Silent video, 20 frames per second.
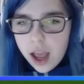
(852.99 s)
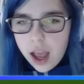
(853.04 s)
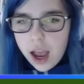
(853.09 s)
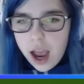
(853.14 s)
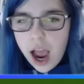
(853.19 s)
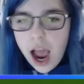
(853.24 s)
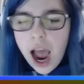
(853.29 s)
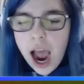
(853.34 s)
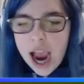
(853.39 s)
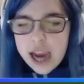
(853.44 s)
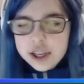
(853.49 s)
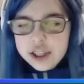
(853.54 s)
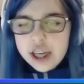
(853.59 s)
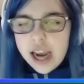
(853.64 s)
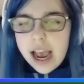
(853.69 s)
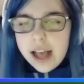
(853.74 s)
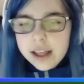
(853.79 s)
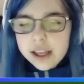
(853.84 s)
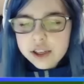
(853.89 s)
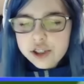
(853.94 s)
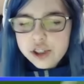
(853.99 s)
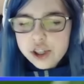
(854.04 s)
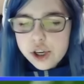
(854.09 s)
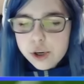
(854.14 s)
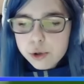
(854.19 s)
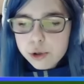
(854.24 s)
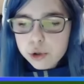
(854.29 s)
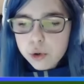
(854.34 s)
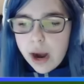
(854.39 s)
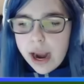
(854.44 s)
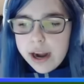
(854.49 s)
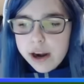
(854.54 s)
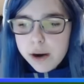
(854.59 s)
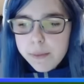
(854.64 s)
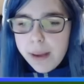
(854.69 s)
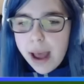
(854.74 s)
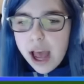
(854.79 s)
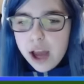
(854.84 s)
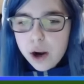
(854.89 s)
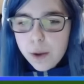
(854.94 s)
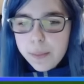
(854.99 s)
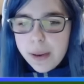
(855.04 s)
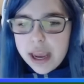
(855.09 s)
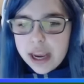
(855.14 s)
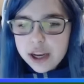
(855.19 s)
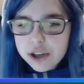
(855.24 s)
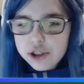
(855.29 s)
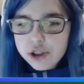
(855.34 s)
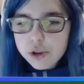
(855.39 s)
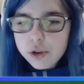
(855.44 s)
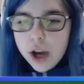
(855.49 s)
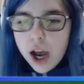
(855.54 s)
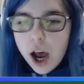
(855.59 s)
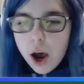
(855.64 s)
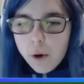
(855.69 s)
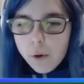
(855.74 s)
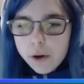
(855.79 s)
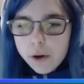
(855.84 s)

I challenge you, trainer battle, Pikachu, go.